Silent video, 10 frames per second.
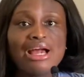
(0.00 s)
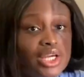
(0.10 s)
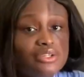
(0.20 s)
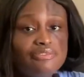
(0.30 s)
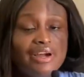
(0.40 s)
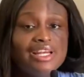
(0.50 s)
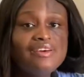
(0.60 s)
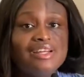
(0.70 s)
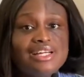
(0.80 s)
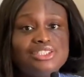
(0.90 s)
You find
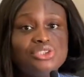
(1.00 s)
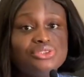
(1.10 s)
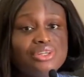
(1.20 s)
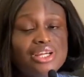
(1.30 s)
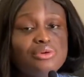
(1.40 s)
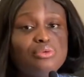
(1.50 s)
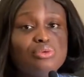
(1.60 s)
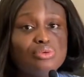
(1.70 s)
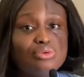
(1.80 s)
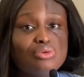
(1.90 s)
out that children
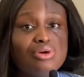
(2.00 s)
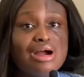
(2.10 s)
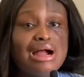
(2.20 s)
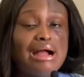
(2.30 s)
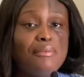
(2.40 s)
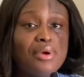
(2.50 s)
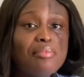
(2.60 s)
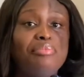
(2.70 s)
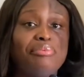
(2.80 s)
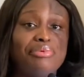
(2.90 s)
who
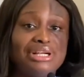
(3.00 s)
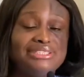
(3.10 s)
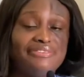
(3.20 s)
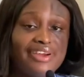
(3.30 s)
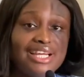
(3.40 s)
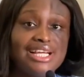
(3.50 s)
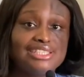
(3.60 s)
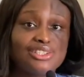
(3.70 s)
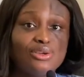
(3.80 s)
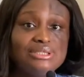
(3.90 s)
were breastfed
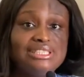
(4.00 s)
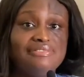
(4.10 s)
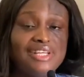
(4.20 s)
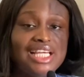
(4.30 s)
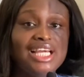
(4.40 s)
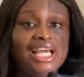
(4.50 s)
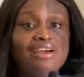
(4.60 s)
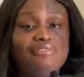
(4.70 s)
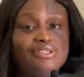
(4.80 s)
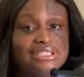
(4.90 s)
exclusively
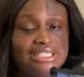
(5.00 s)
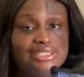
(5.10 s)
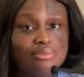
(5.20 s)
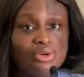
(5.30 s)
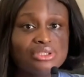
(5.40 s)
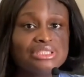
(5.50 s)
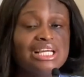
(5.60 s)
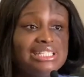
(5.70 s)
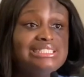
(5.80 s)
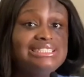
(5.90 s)
for 6 months,
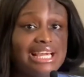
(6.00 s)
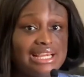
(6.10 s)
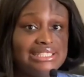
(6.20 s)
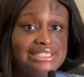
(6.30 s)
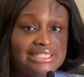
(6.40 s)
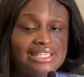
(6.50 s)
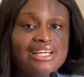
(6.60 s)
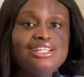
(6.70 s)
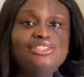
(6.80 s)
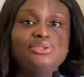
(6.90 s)
they tend
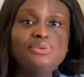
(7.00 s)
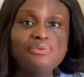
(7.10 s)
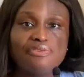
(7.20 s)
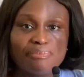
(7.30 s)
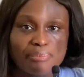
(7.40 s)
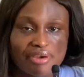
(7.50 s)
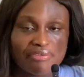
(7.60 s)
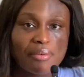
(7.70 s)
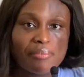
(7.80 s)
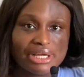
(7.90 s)
to
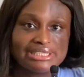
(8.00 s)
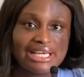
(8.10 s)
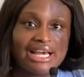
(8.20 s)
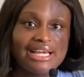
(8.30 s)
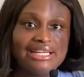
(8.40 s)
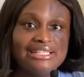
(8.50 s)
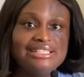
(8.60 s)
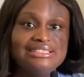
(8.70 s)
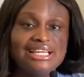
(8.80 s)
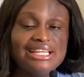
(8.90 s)
perform better in
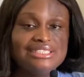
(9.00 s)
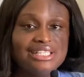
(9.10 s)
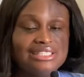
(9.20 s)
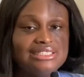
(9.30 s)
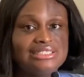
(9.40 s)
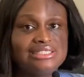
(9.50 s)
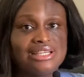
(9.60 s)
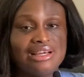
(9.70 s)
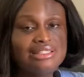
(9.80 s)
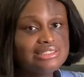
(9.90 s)
intelligence
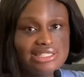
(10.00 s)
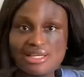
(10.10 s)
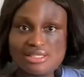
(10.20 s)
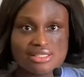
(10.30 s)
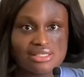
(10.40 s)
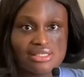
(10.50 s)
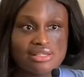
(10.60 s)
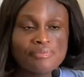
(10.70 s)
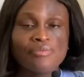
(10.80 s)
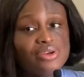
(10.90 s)

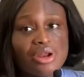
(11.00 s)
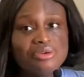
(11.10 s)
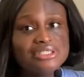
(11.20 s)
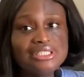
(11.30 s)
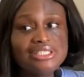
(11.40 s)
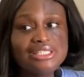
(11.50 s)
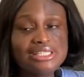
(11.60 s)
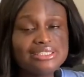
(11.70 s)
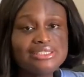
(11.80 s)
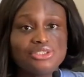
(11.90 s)
tests. Another reason
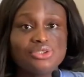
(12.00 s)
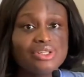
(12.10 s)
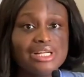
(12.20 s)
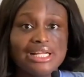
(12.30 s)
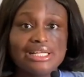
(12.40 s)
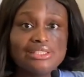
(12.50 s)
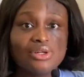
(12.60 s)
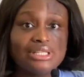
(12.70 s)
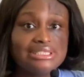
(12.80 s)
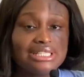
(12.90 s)
is children and
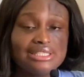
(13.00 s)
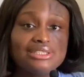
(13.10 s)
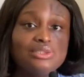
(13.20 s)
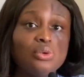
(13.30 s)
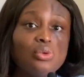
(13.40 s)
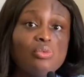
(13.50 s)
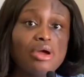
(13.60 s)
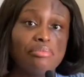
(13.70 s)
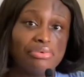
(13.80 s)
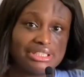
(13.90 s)
adolescents who
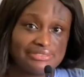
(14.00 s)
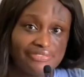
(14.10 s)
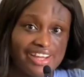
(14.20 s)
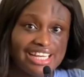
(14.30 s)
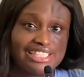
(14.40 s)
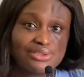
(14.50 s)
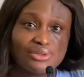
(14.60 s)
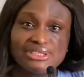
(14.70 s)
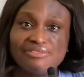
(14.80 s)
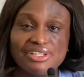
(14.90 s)
were breastfed
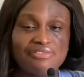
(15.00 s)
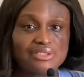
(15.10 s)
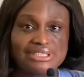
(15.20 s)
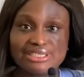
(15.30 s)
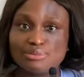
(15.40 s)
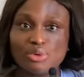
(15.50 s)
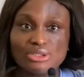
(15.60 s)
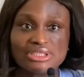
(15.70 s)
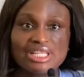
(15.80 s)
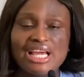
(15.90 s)
exclusively for 6
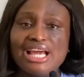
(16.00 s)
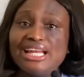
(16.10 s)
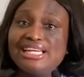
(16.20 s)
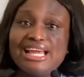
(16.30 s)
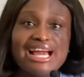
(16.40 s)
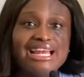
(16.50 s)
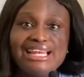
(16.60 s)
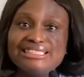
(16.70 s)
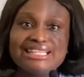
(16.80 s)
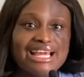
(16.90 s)
months, they are
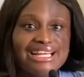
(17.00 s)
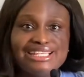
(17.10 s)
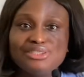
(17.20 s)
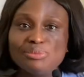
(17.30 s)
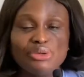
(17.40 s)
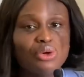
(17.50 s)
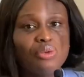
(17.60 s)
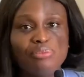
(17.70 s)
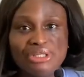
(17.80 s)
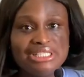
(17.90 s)
less likely to be
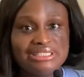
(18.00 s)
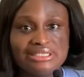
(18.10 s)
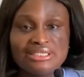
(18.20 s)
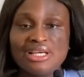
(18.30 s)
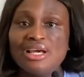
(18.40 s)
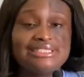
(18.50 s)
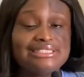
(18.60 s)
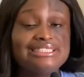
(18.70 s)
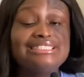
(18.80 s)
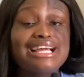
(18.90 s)
obese.
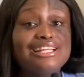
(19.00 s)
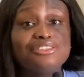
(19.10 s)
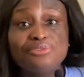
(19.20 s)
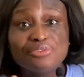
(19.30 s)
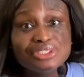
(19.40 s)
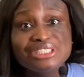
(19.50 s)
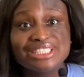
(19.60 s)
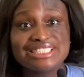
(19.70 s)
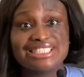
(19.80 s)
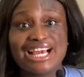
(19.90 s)
these are the
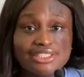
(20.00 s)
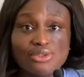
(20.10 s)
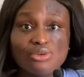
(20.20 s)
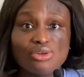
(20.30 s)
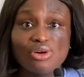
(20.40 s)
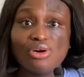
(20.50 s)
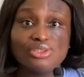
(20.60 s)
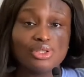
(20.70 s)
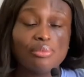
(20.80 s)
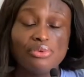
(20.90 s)
reasons, article
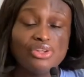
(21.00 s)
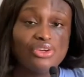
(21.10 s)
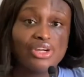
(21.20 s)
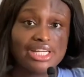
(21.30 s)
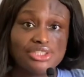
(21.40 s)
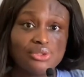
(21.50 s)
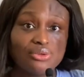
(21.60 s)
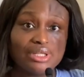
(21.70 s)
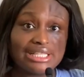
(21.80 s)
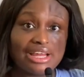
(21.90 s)
on
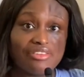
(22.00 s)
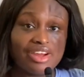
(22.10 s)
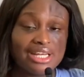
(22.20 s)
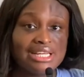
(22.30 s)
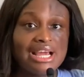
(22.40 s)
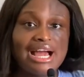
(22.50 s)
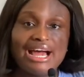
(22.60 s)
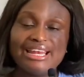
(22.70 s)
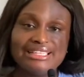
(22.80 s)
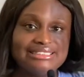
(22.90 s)
WHO that I read,
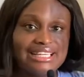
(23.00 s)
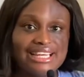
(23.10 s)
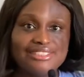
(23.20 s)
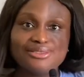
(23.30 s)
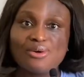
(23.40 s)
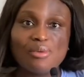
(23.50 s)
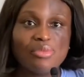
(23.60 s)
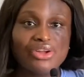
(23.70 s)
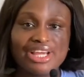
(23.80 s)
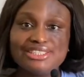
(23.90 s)
and I decided to come
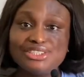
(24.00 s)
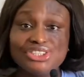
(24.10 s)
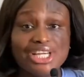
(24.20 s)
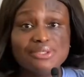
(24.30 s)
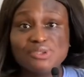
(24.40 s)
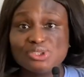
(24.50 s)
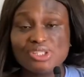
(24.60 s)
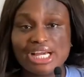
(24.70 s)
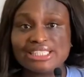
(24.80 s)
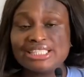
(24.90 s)
on here to share it with you
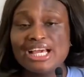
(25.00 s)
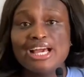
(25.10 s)
guys.